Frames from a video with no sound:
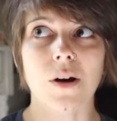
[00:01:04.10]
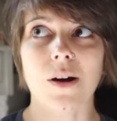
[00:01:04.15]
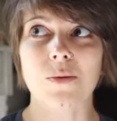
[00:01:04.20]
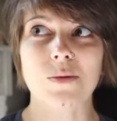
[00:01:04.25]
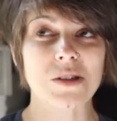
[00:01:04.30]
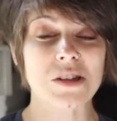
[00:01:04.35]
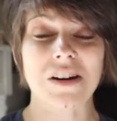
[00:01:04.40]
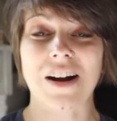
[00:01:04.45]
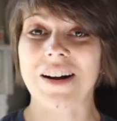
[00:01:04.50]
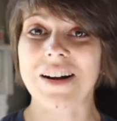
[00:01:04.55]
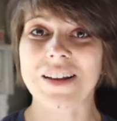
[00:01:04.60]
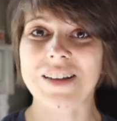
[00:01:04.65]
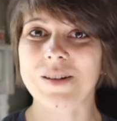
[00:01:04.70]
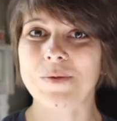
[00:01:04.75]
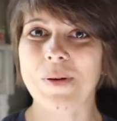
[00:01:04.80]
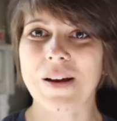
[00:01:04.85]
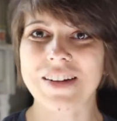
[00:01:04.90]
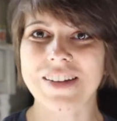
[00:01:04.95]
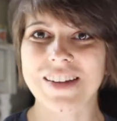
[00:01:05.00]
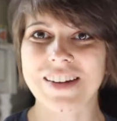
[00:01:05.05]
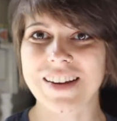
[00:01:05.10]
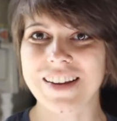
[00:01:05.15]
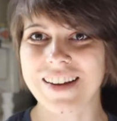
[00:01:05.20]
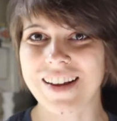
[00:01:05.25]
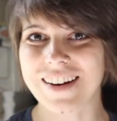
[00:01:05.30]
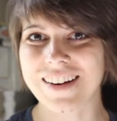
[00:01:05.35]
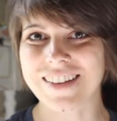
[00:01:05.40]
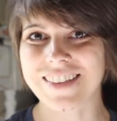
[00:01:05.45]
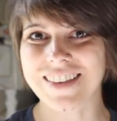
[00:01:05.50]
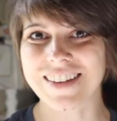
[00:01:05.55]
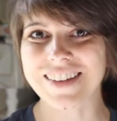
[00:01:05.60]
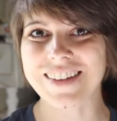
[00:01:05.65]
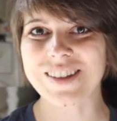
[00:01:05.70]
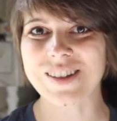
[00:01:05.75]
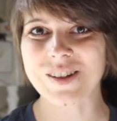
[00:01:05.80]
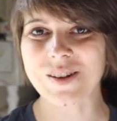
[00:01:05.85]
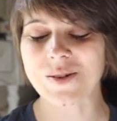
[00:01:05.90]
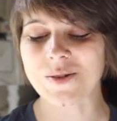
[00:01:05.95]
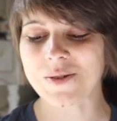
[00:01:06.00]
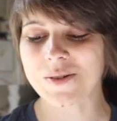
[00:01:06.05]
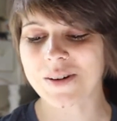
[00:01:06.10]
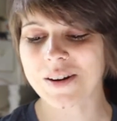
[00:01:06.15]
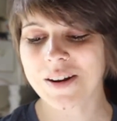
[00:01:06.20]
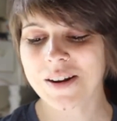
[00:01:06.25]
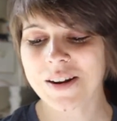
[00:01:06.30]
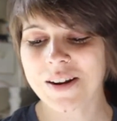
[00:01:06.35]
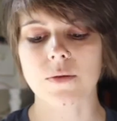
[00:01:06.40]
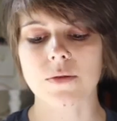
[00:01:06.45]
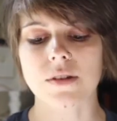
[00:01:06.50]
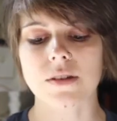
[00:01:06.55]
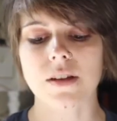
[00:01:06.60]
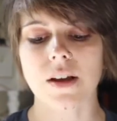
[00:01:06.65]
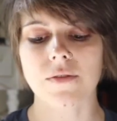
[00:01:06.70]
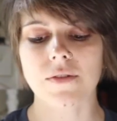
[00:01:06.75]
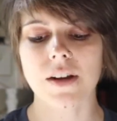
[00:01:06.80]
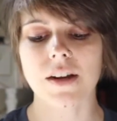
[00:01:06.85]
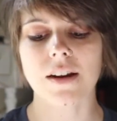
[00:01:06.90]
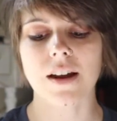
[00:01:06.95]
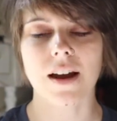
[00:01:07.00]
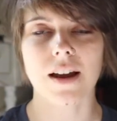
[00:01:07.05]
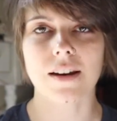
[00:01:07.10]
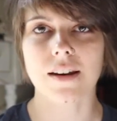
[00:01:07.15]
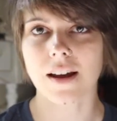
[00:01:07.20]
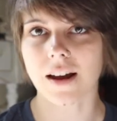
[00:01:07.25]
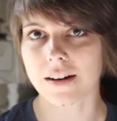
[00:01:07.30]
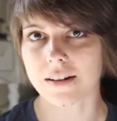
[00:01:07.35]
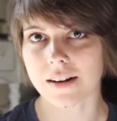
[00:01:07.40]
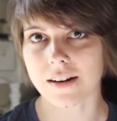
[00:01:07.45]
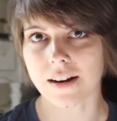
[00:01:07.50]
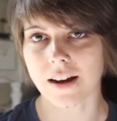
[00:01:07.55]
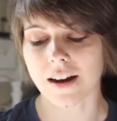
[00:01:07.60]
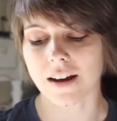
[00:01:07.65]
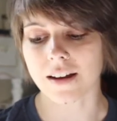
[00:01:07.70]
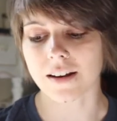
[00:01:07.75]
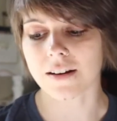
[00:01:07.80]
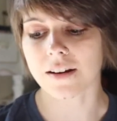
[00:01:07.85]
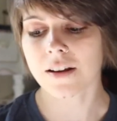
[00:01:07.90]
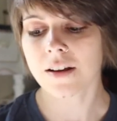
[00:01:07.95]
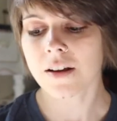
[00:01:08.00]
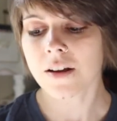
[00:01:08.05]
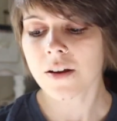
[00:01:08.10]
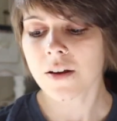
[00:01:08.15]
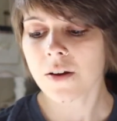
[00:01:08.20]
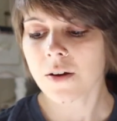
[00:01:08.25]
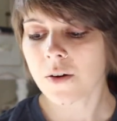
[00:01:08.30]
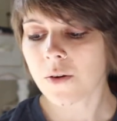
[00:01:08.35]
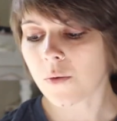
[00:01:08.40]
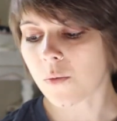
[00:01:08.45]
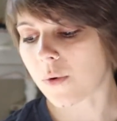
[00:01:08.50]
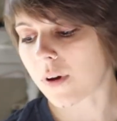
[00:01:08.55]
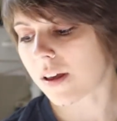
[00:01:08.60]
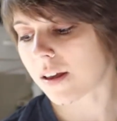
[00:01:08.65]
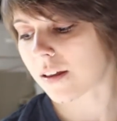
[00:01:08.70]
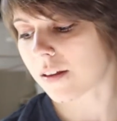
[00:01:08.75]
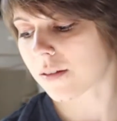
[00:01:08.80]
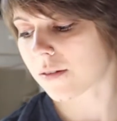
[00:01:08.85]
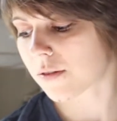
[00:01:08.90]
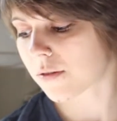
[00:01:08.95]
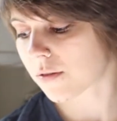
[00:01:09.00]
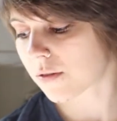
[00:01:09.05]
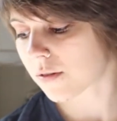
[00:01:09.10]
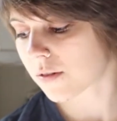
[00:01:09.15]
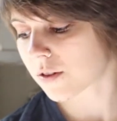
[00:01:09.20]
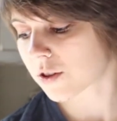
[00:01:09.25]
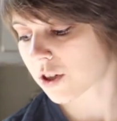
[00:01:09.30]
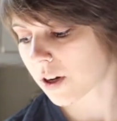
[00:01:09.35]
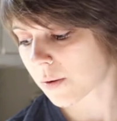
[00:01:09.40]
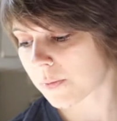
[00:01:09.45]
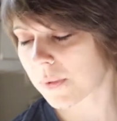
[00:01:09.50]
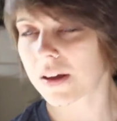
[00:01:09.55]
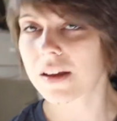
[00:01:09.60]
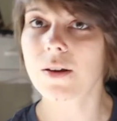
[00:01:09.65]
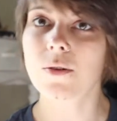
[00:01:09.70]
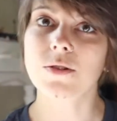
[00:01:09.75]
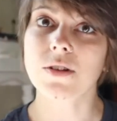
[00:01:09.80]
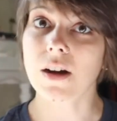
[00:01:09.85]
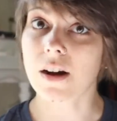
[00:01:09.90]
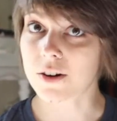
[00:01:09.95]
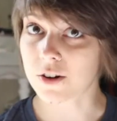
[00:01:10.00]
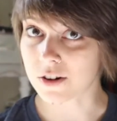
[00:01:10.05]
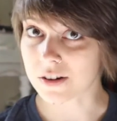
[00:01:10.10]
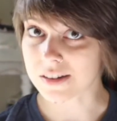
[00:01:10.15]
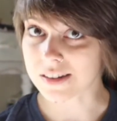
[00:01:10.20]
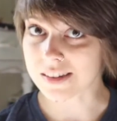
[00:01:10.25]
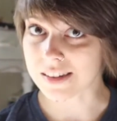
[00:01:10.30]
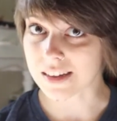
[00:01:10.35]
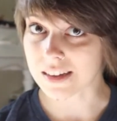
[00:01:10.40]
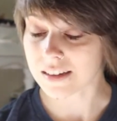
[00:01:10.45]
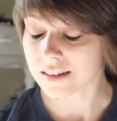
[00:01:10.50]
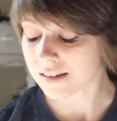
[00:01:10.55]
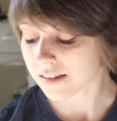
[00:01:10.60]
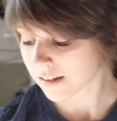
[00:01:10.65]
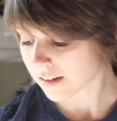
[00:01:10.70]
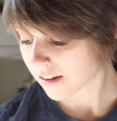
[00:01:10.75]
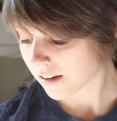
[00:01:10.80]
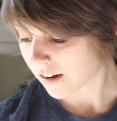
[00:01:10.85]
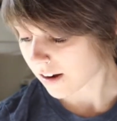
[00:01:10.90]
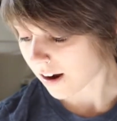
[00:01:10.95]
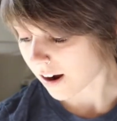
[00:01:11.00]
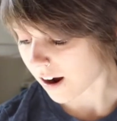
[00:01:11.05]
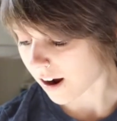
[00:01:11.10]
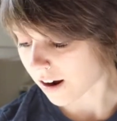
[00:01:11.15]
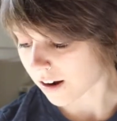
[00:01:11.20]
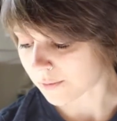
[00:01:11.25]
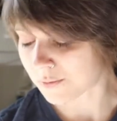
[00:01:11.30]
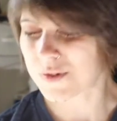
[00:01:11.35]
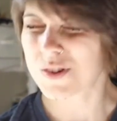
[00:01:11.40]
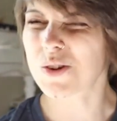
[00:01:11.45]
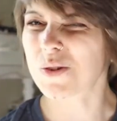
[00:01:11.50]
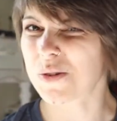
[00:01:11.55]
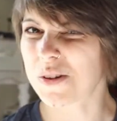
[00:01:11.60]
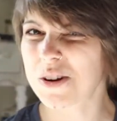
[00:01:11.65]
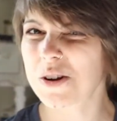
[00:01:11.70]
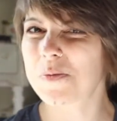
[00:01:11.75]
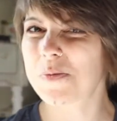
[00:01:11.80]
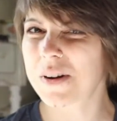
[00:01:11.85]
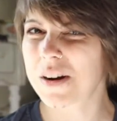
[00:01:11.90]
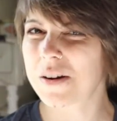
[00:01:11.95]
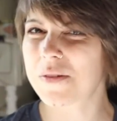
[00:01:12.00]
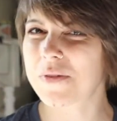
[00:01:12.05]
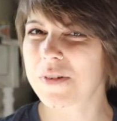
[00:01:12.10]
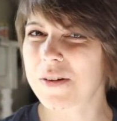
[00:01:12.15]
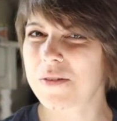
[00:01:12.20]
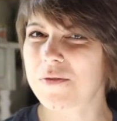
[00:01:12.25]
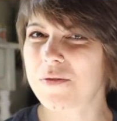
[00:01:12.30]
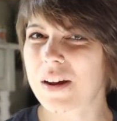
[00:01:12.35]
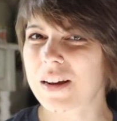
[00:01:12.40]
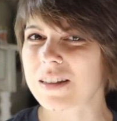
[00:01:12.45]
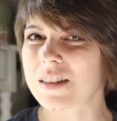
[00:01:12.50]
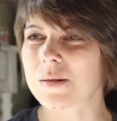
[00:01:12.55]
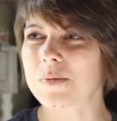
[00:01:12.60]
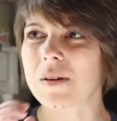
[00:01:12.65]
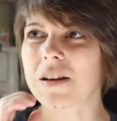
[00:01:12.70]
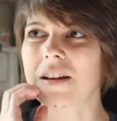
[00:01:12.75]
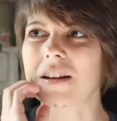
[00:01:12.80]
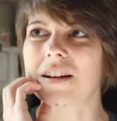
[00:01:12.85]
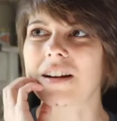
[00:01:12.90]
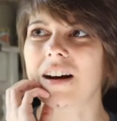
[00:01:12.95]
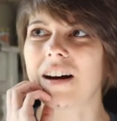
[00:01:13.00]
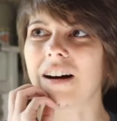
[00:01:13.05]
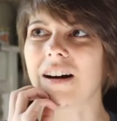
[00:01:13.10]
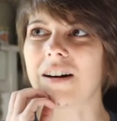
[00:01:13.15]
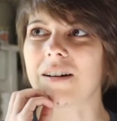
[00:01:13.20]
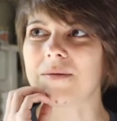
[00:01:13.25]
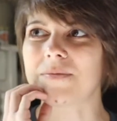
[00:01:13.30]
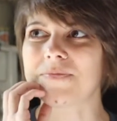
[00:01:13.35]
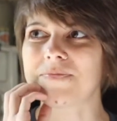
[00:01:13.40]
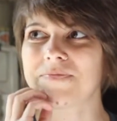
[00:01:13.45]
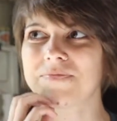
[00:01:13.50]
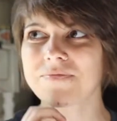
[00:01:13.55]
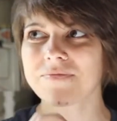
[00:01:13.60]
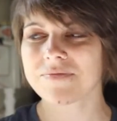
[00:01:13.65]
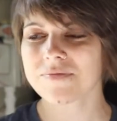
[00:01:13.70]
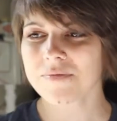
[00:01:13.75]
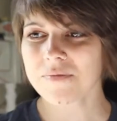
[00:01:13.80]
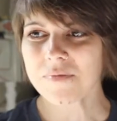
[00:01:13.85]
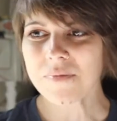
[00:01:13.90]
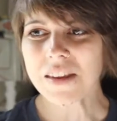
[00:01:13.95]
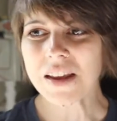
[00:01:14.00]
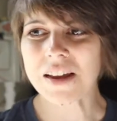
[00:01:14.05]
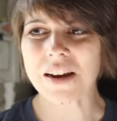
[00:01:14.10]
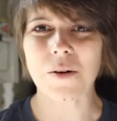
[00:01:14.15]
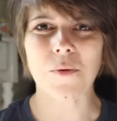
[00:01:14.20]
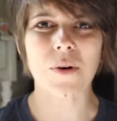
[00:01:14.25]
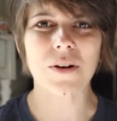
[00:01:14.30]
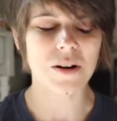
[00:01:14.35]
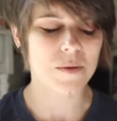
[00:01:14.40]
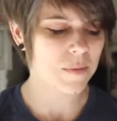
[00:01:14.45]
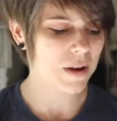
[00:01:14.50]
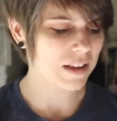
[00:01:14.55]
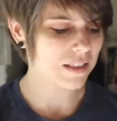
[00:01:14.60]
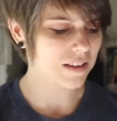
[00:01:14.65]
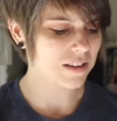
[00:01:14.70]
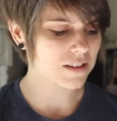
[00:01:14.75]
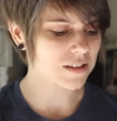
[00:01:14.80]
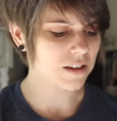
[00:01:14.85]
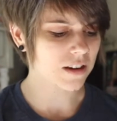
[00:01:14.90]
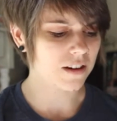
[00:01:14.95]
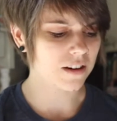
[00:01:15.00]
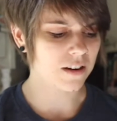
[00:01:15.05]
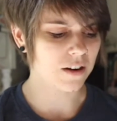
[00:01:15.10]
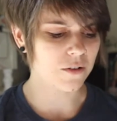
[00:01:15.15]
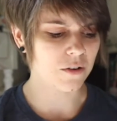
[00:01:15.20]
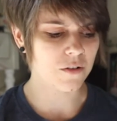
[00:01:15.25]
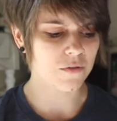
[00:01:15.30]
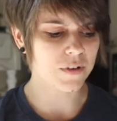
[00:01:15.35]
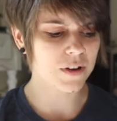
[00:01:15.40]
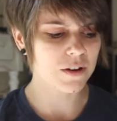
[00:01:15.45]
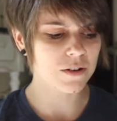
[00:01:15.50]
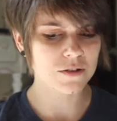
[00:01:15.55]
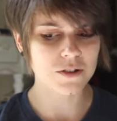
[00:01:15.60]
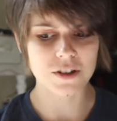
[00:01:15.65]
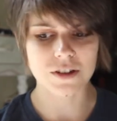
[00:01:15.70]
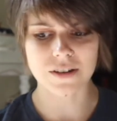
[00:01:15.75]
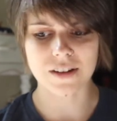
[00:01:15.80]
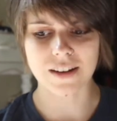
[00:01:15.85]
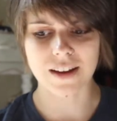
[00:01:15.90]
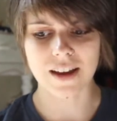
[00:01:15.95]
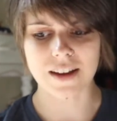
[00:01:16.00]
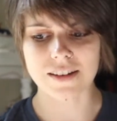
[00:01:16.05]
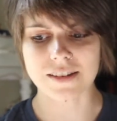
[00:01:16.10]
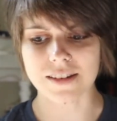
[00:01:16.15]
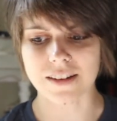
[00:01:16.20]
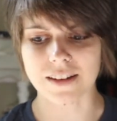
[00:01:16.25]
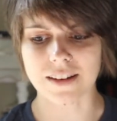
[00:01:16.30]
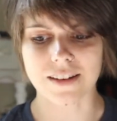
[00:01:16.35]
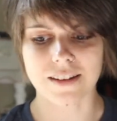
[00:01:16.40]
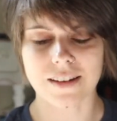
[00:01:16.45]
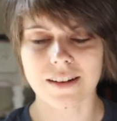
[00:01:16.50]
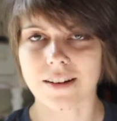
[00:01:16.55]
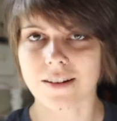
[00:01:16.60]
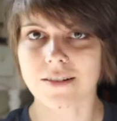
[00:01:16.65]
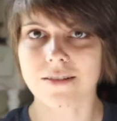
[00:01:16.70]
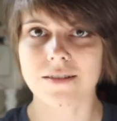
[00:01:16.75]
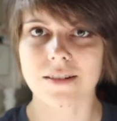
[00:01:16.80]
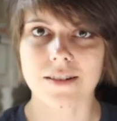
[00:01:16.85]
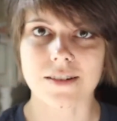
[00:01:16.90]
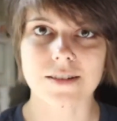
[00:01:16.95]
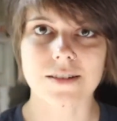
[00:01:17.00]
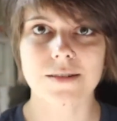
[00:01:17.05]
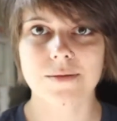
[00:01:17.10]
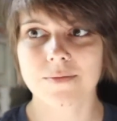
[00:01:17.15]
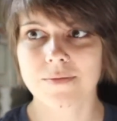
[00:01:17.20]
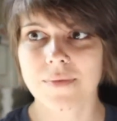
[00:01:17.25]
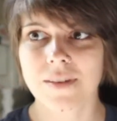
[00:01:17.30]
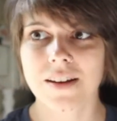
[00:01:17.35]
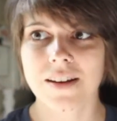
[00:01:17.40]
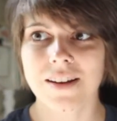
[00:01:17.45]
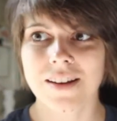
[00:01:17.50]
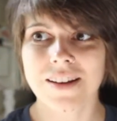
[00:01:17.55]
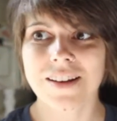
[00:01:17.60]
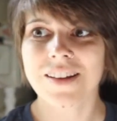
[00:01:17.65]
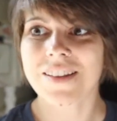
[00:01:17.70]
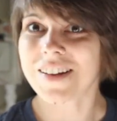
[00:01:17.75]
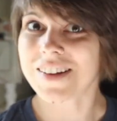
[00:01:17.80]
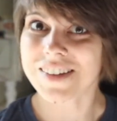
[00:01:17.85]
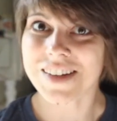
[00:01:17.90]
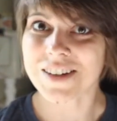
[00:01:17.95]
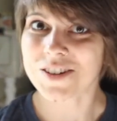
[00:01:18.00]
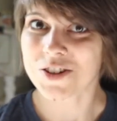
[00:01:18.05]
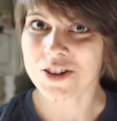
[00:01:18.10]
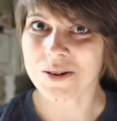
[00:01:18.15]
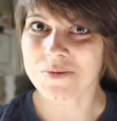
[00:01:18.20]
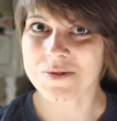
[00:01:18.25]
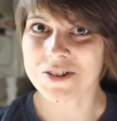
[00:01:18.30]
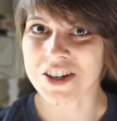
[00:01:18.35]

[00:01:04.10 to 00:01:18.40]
I was not expecting to get it this soon. It was $79.99. With shipping, it was $106. It's a little bit of an investment. And I wanted to make this a review just in case, like, you know, because that's not chump